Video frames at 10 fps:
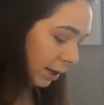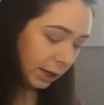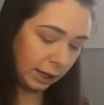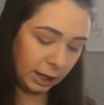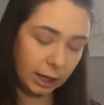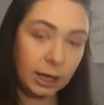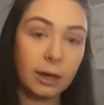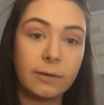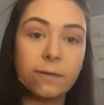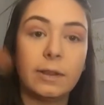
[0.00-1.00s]
take
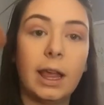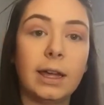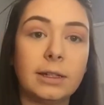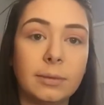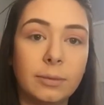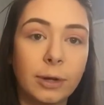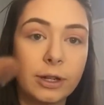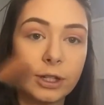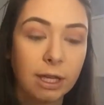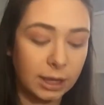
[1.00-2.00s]
a flat
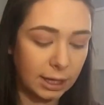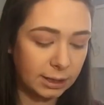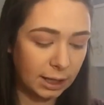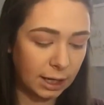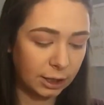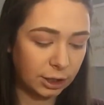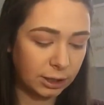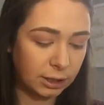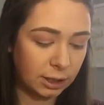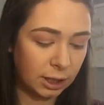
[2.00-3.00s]
brush like this and I
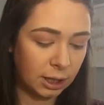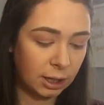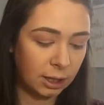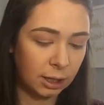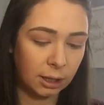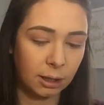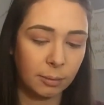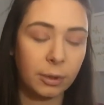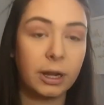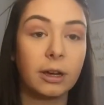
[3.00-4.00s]
just
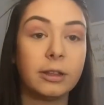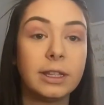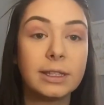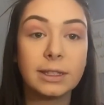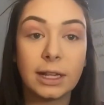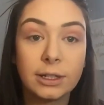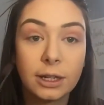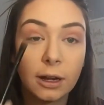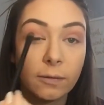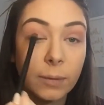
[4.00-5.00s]
put it on the
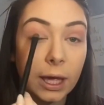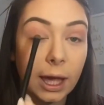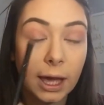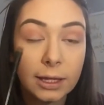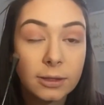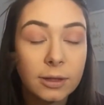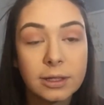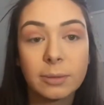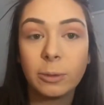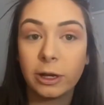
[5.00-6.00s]
center of my eye so there's a